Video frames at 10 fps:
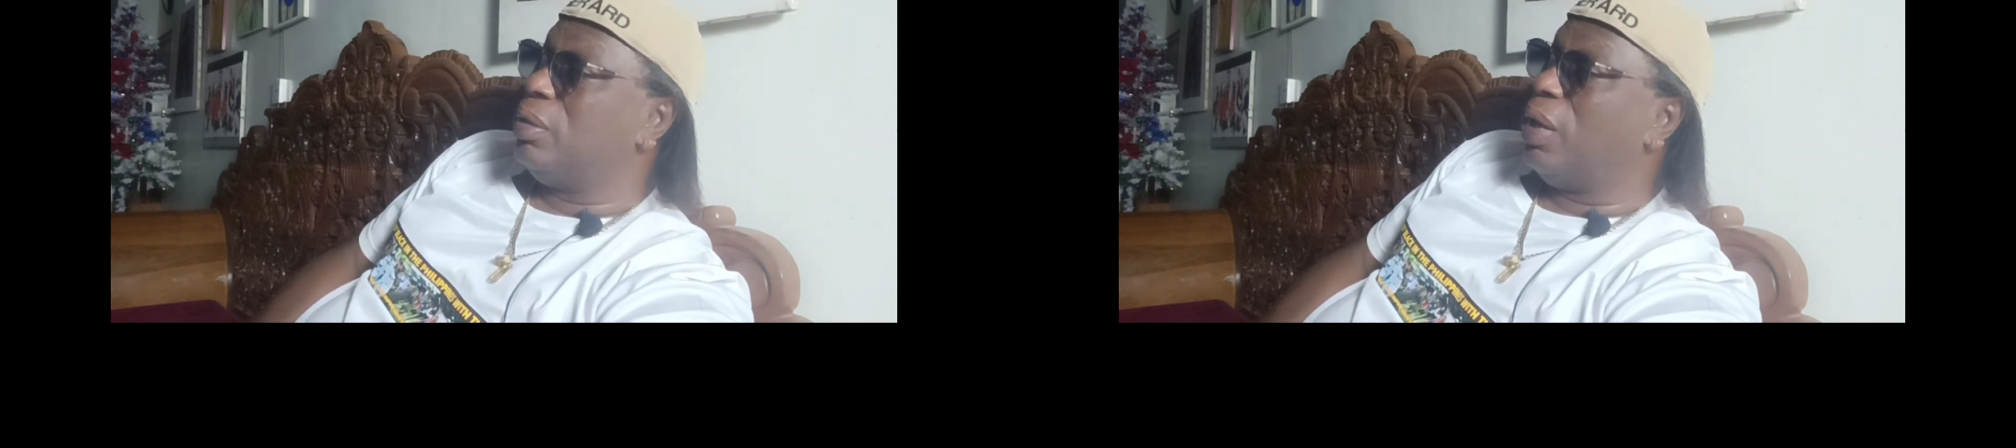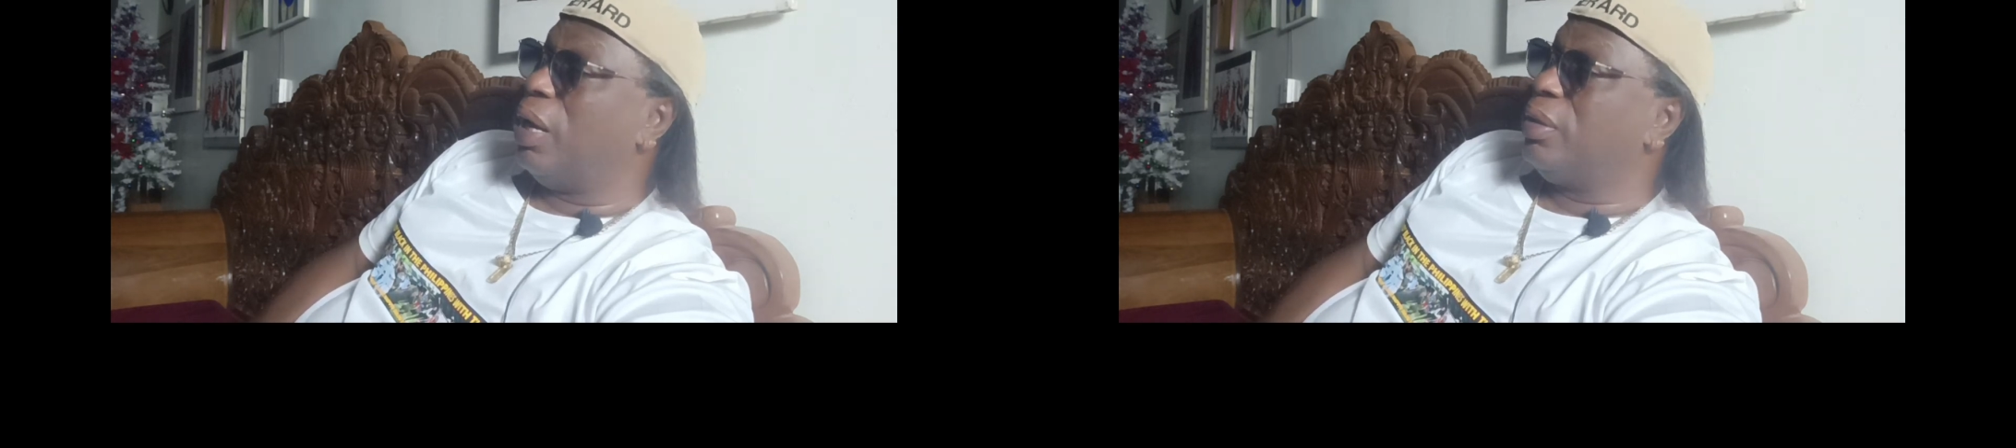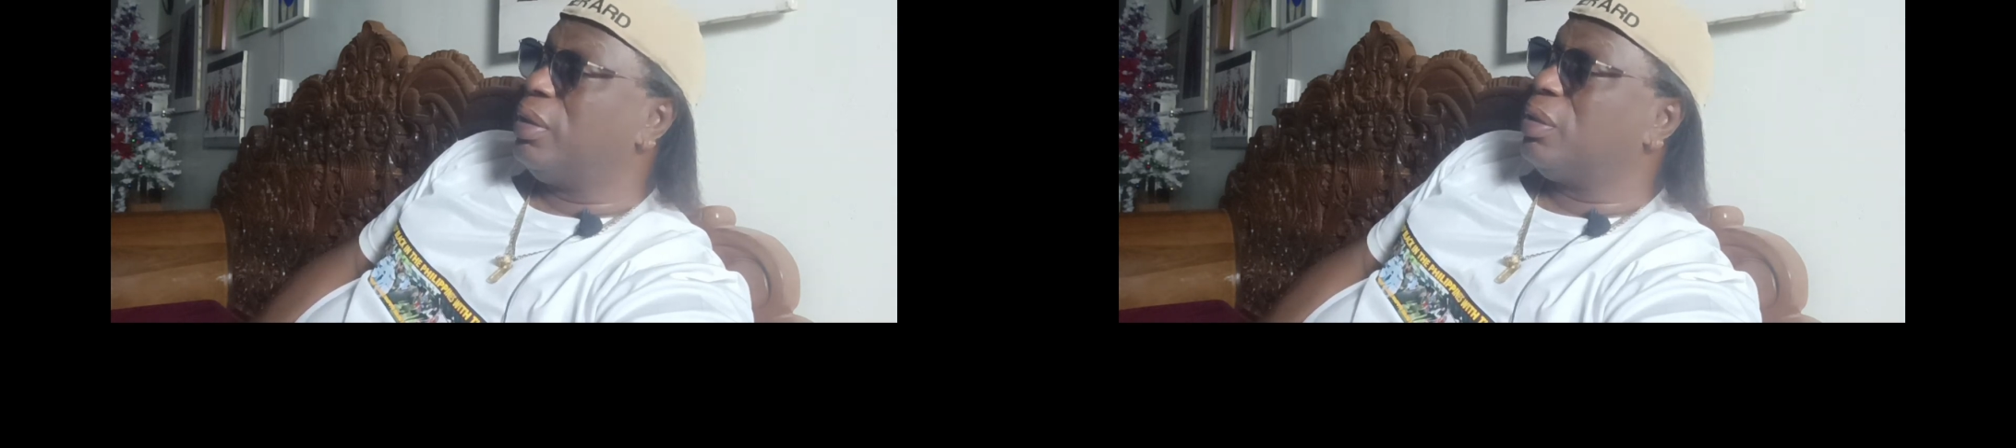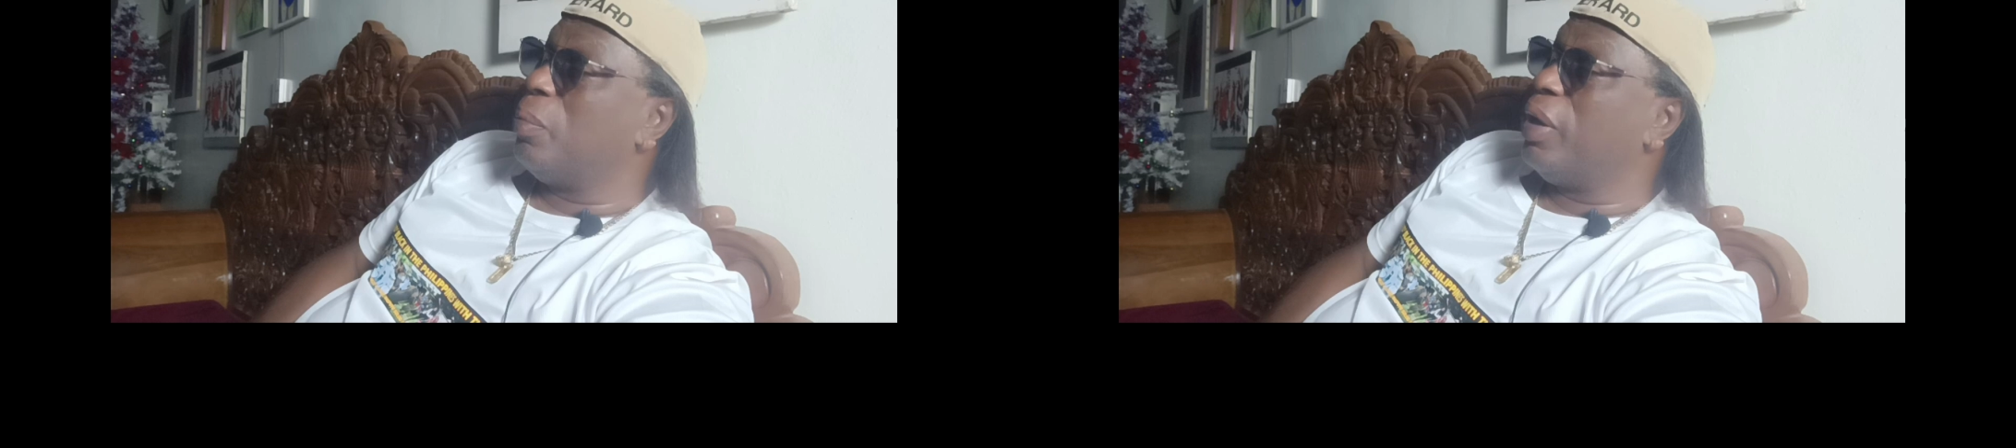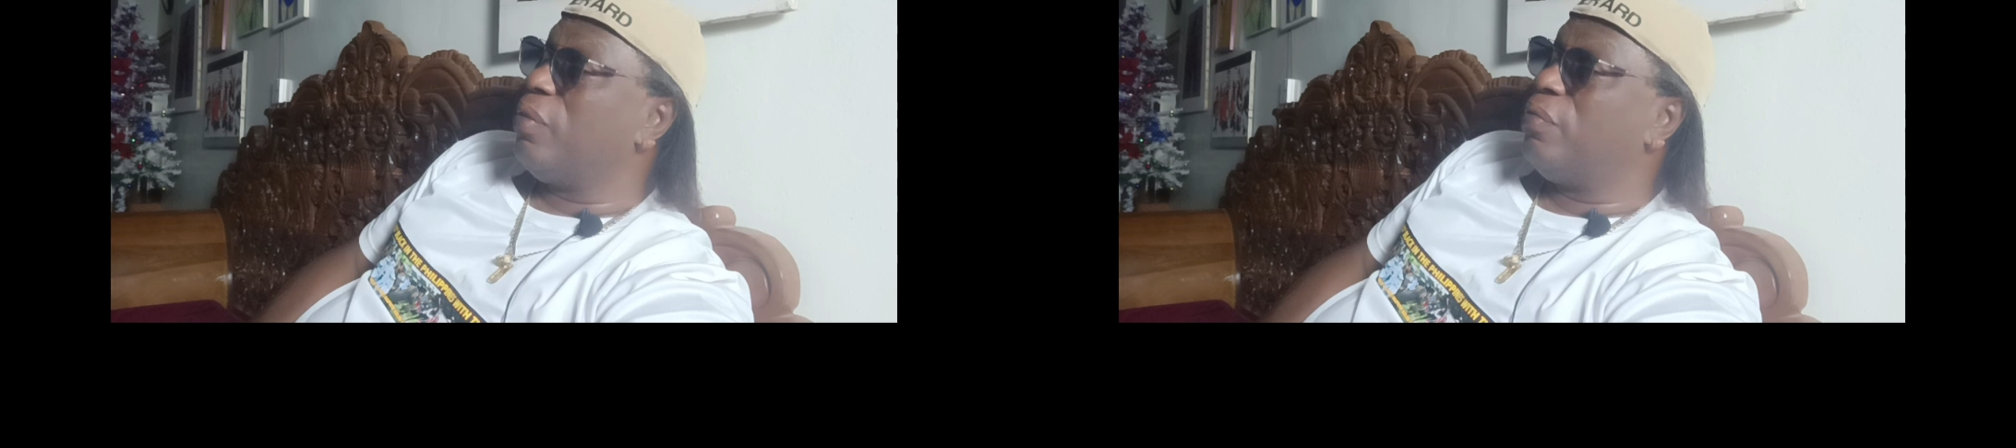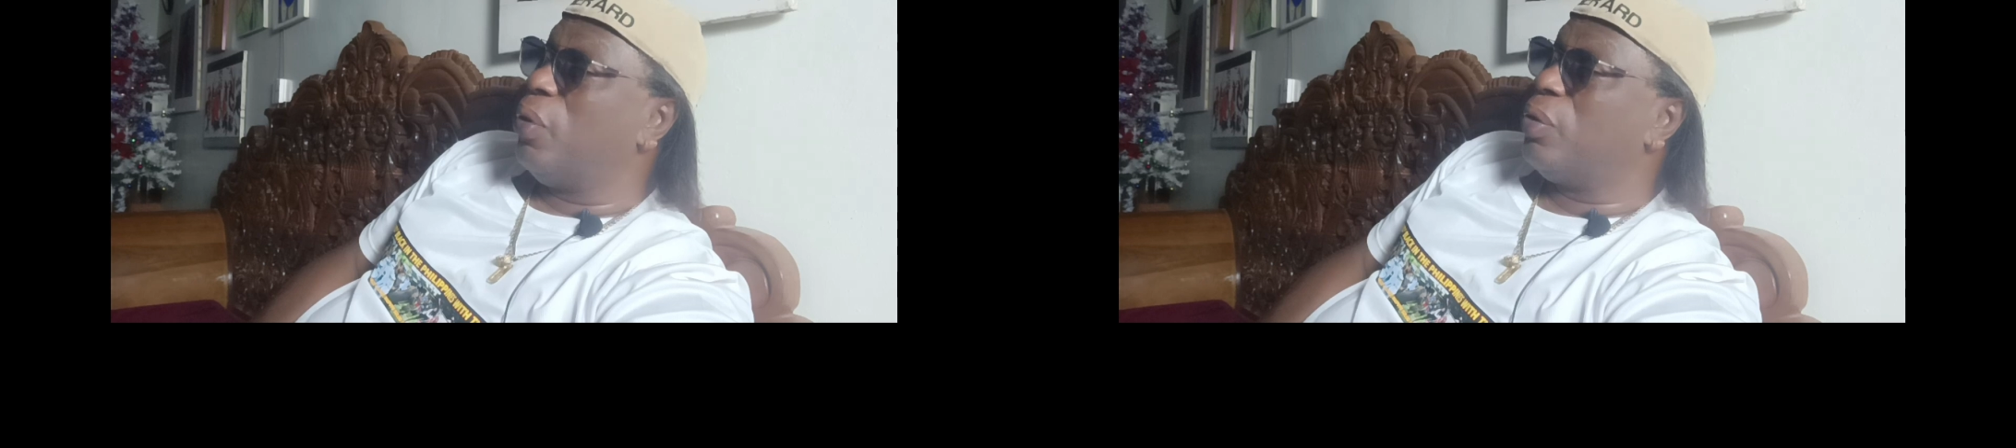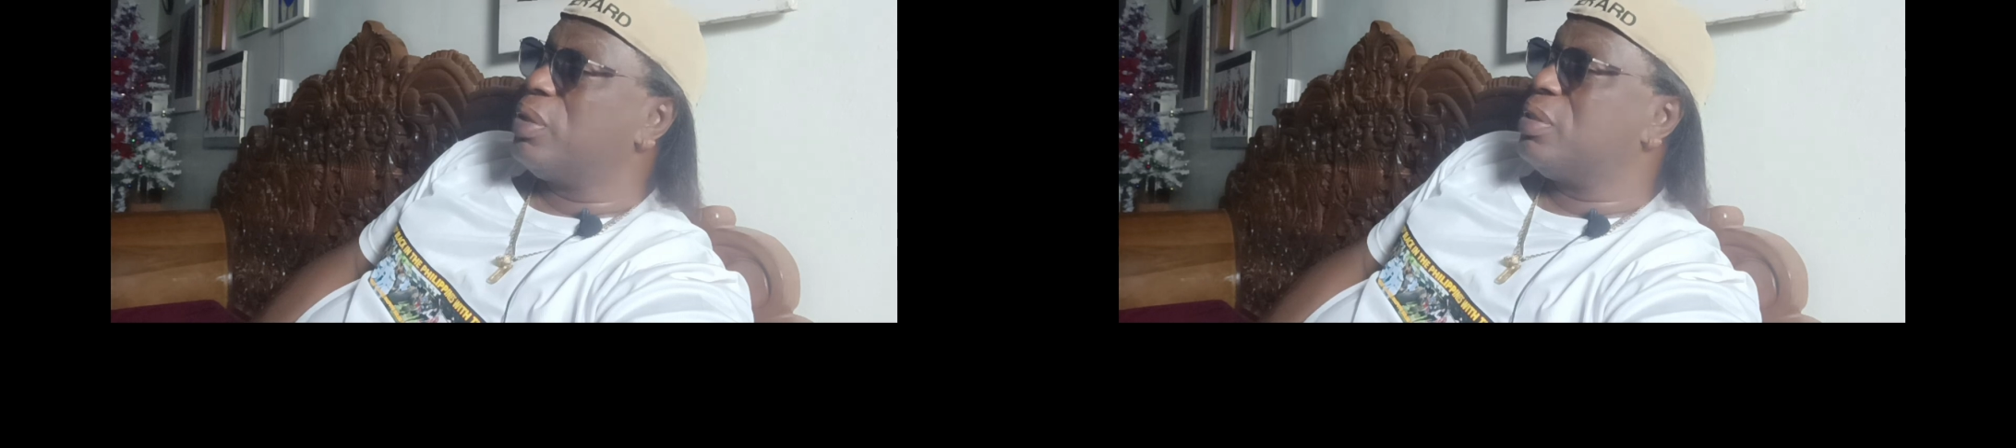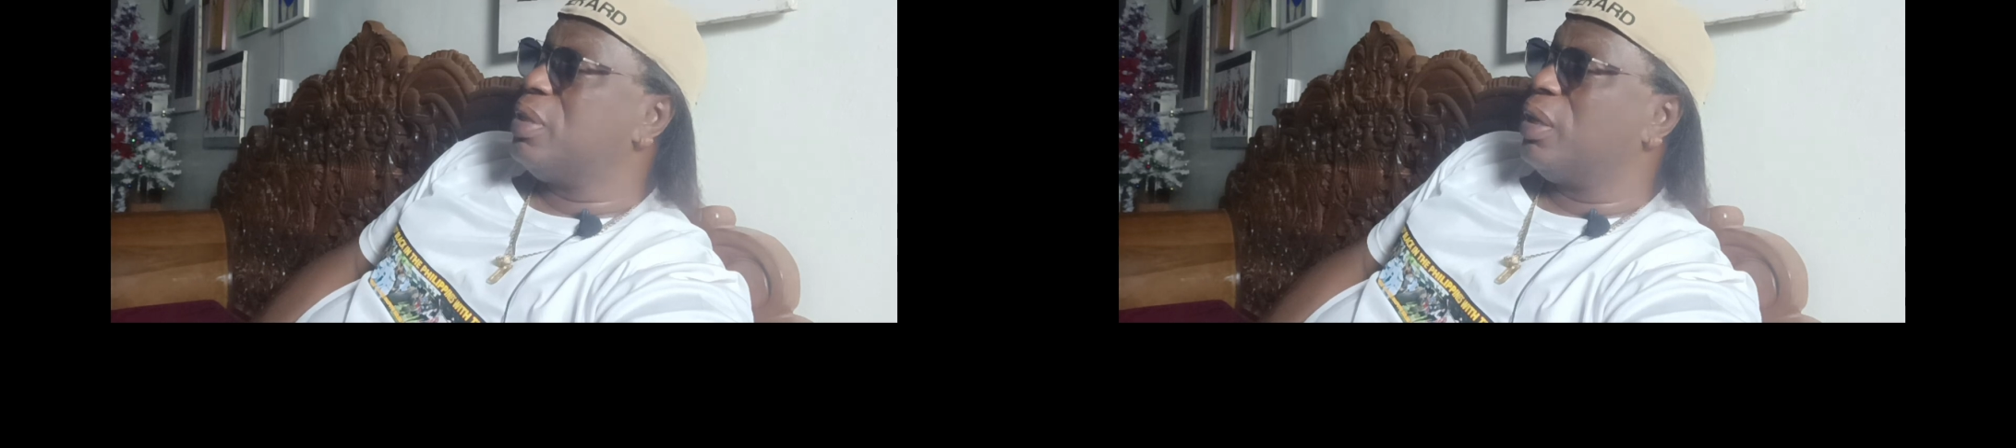I think the main
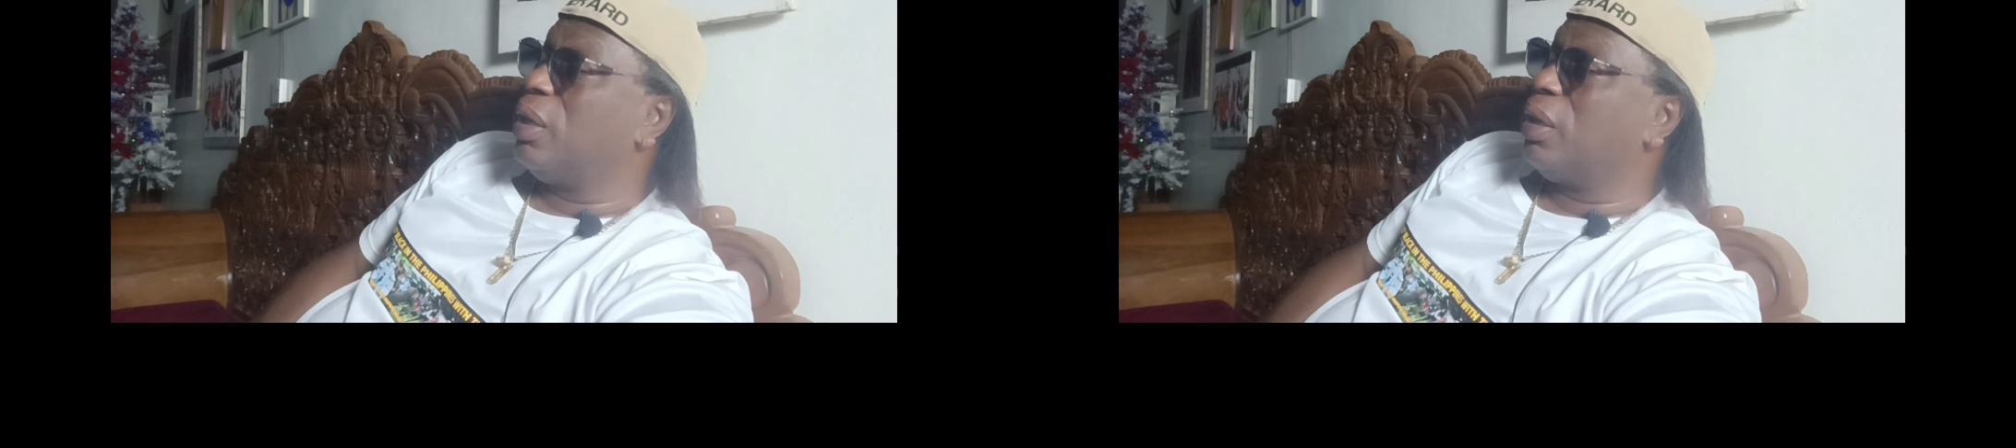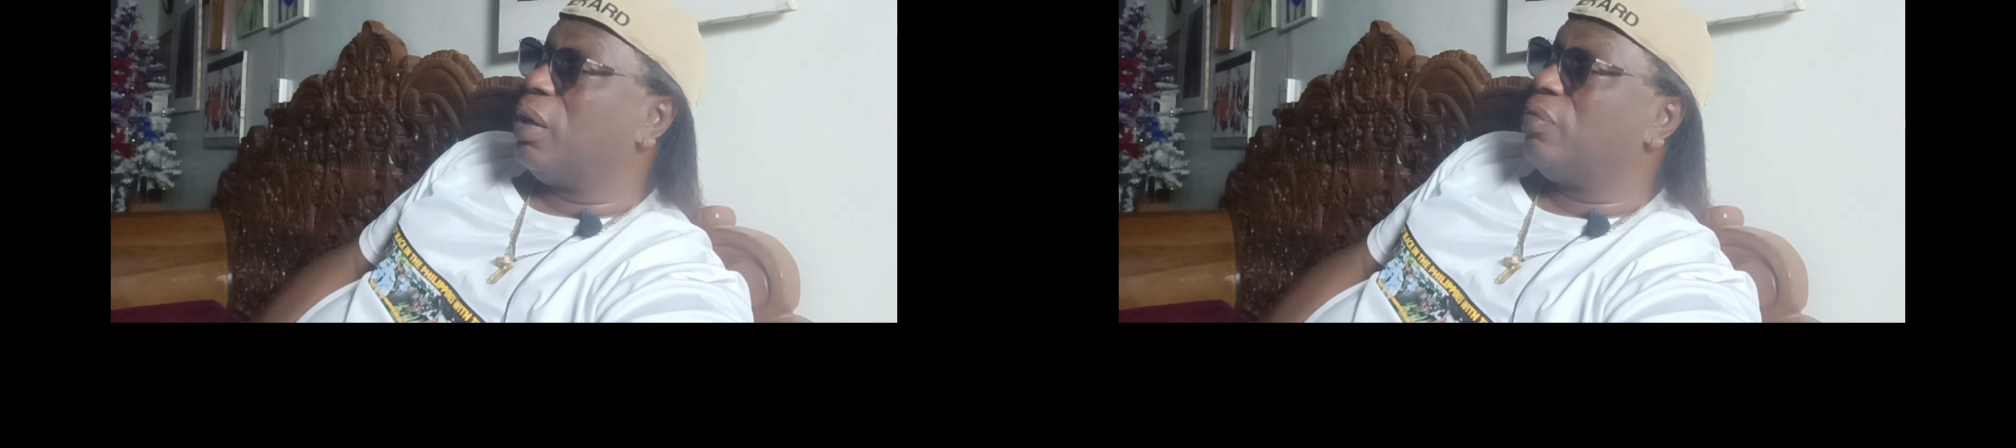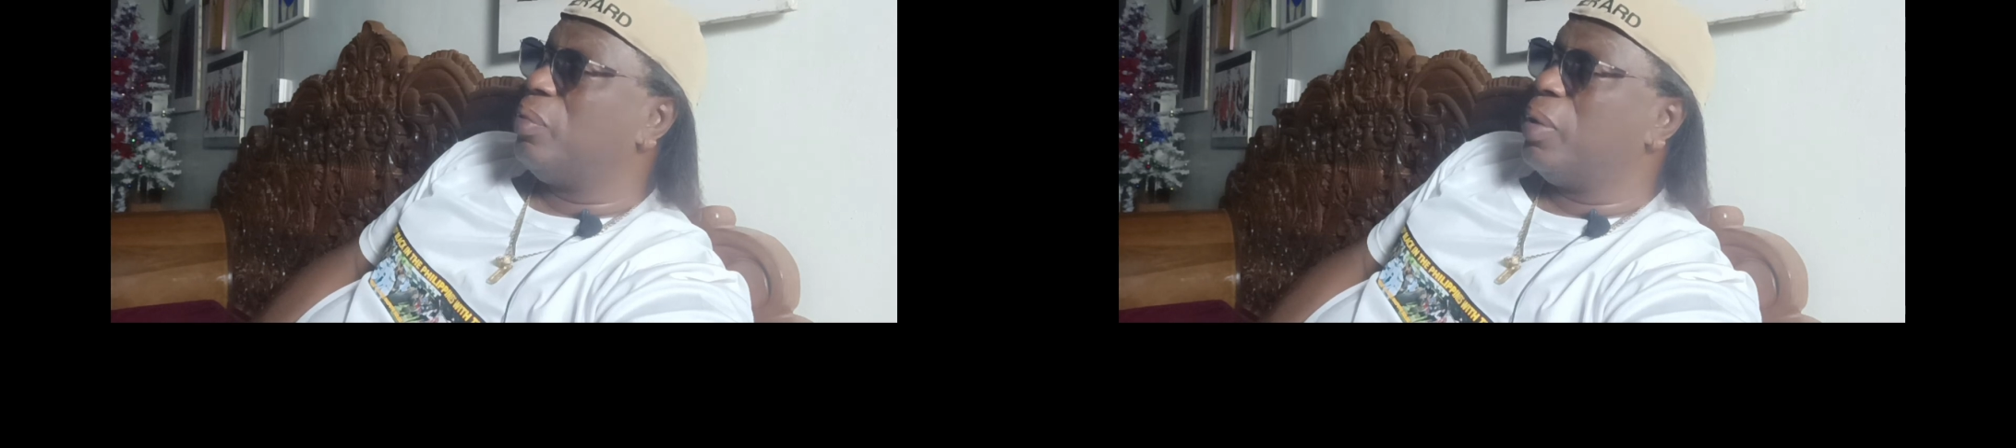focus that I got from